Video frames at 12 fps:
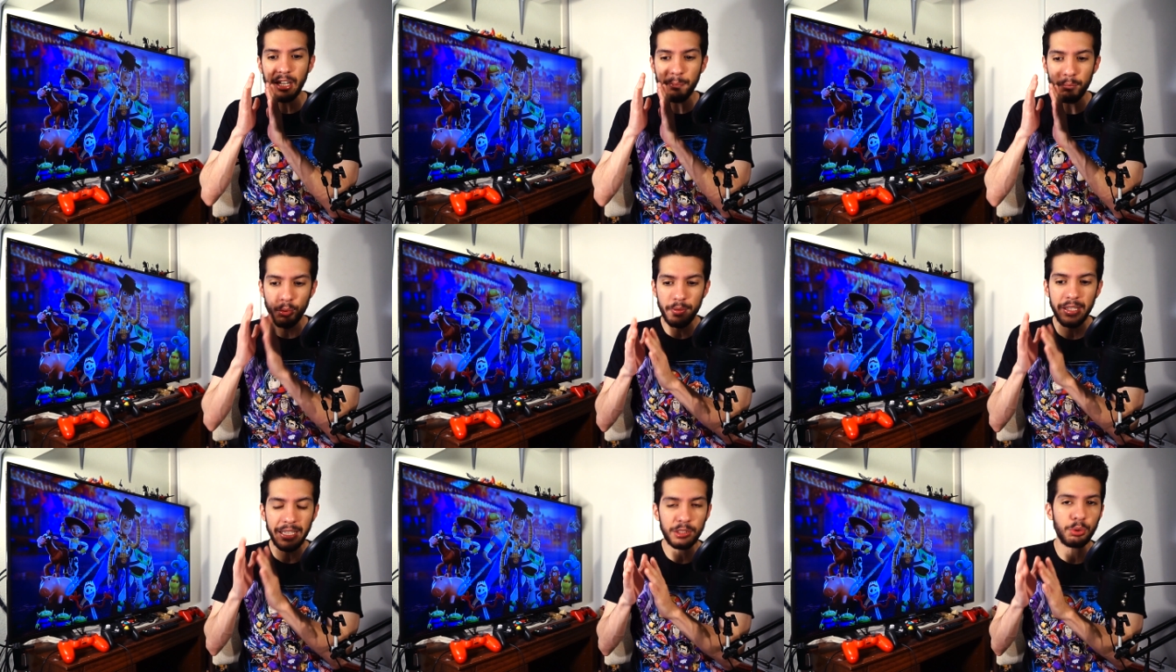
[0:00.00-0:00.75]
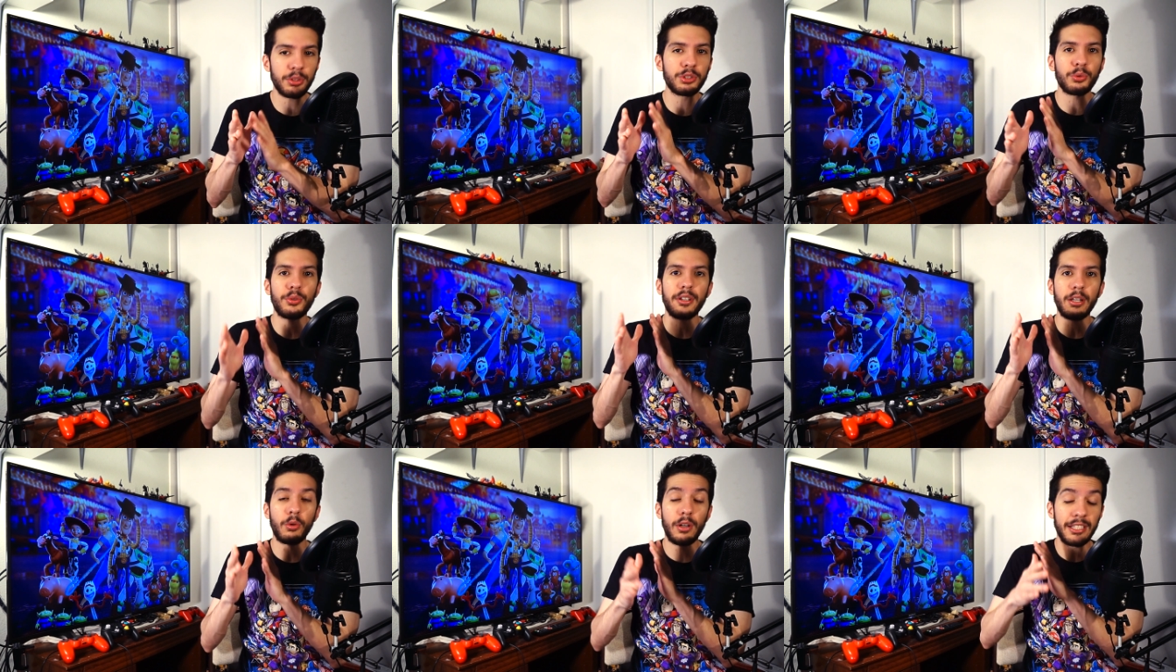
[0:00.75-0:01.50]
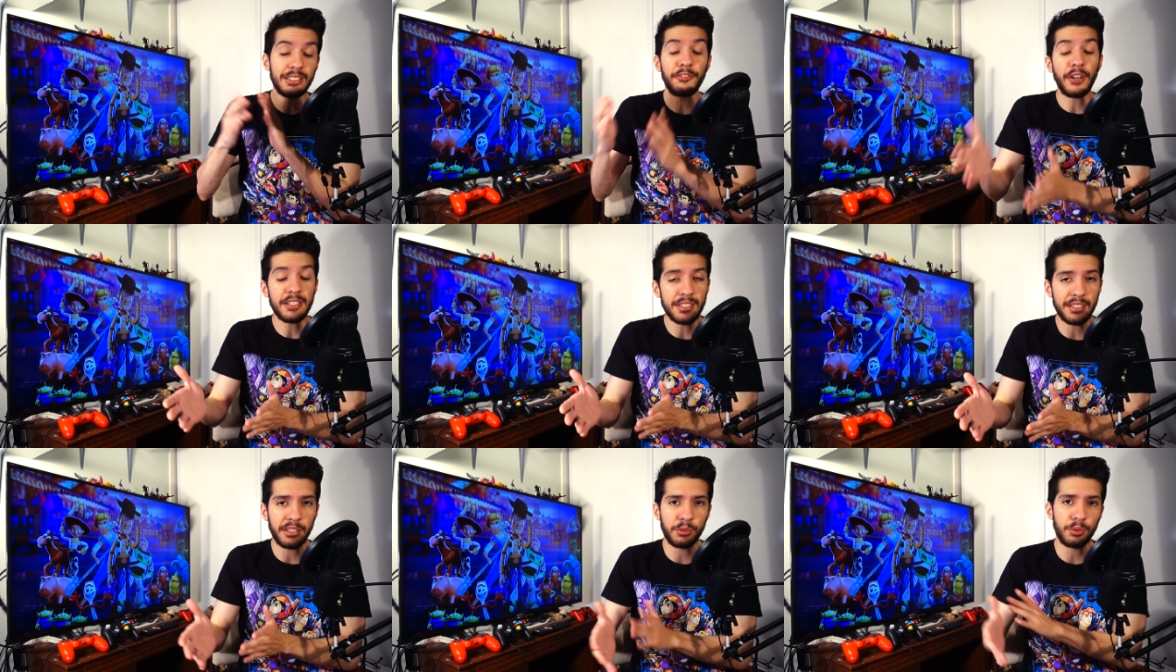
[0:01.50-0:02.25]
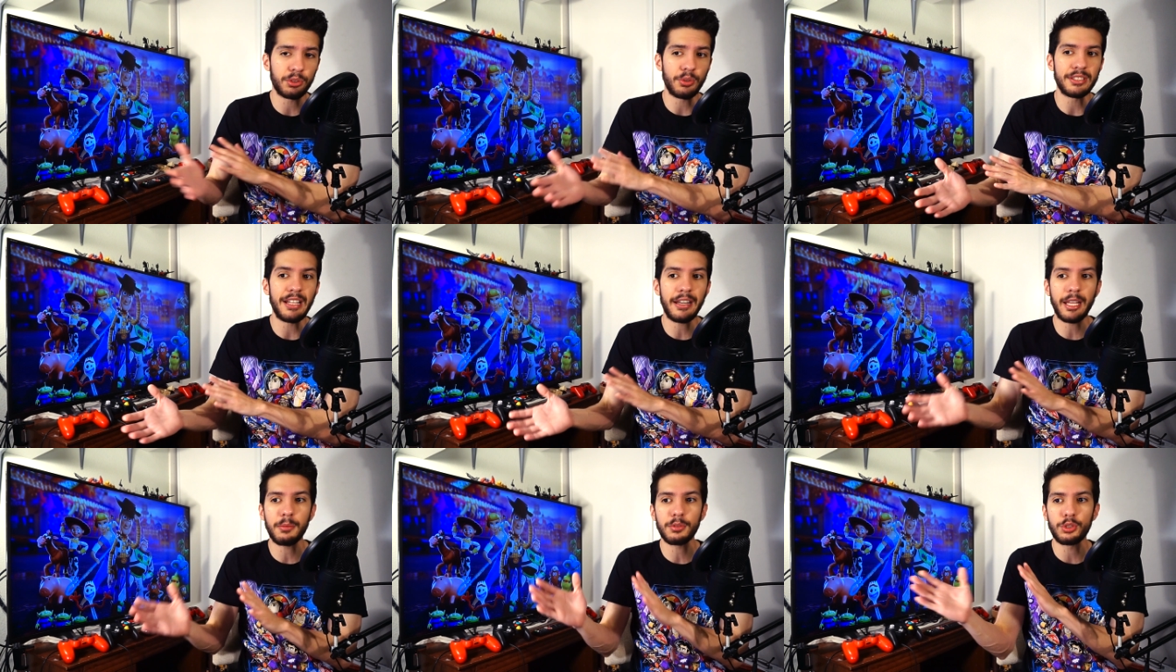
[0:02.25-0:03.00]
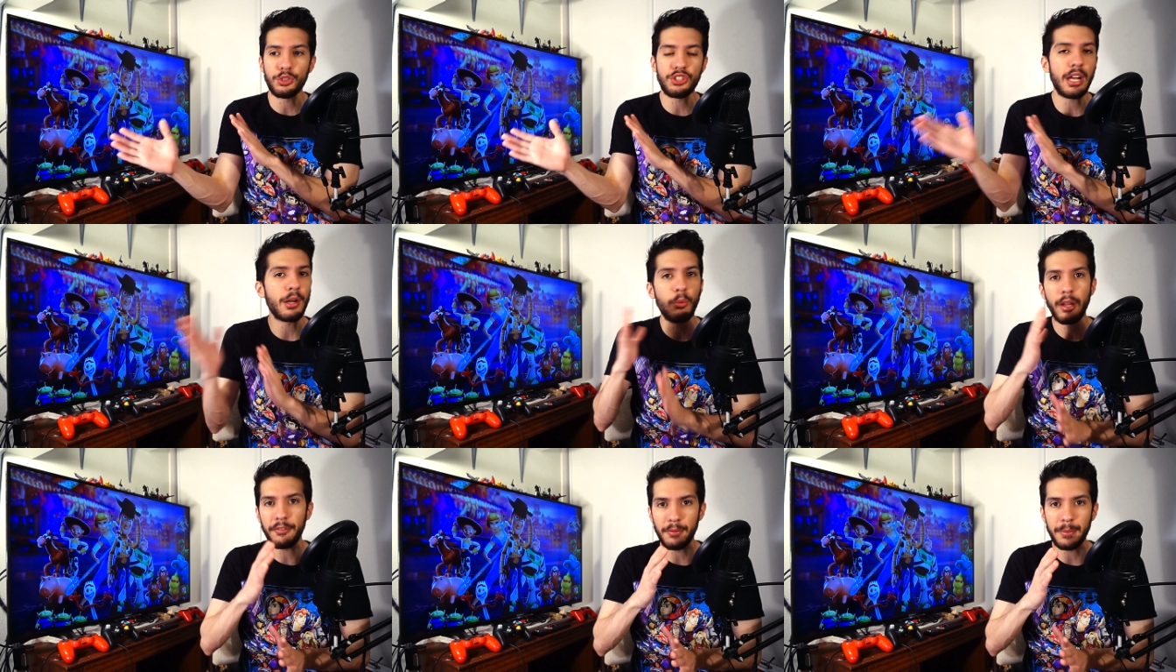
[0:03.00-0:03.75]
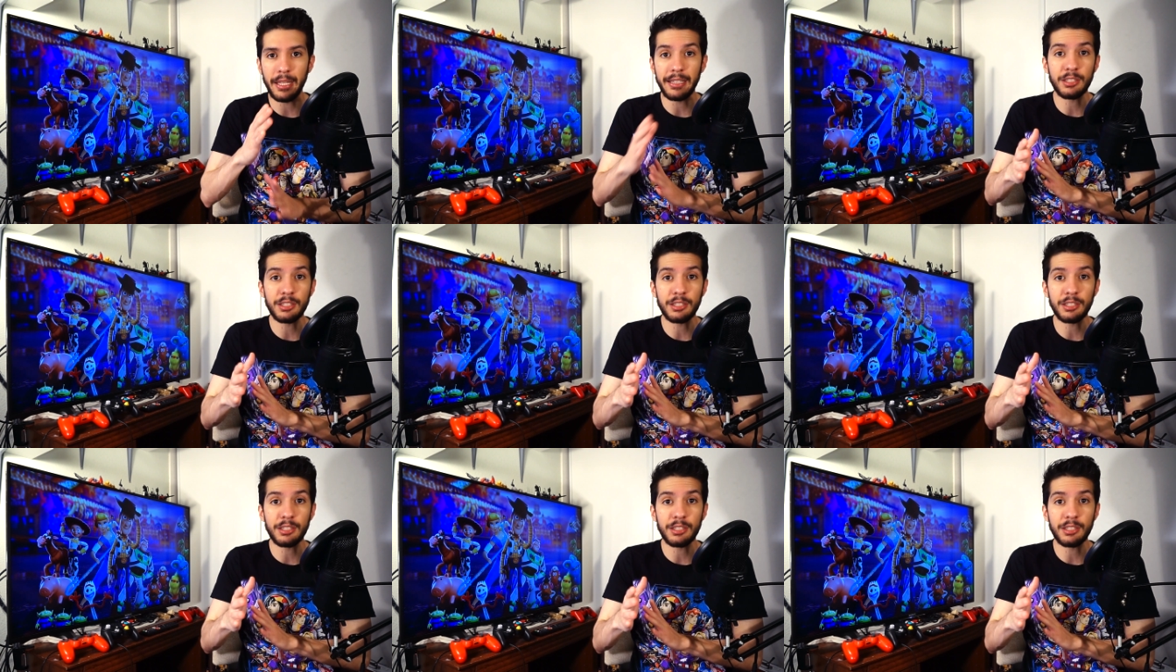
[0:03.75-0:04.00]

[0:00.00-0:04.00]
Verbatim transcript: a movie like Toy Story, or at least a franchise like Toy Story, is not able to shy away from that.